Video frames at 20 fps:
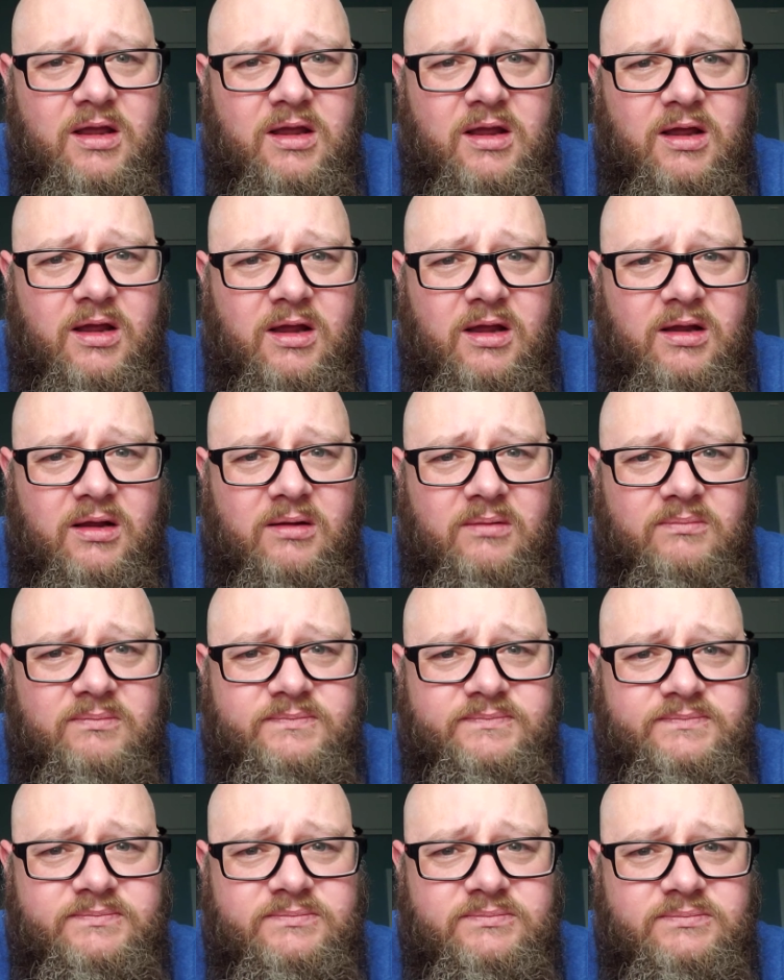
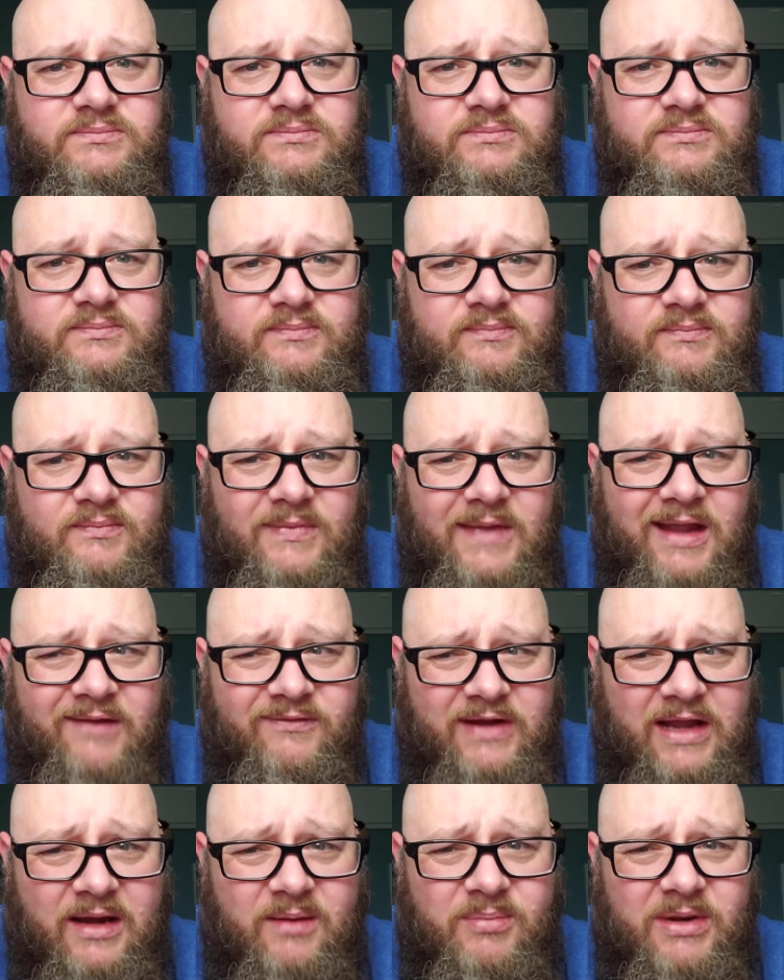Um,
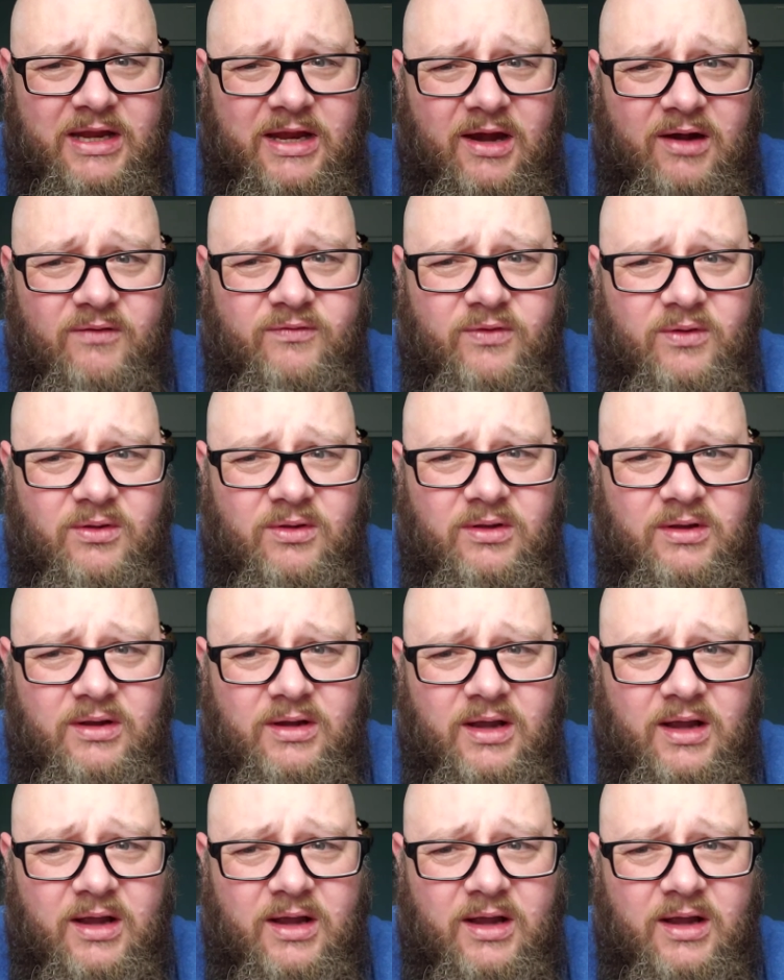I've got to be careful.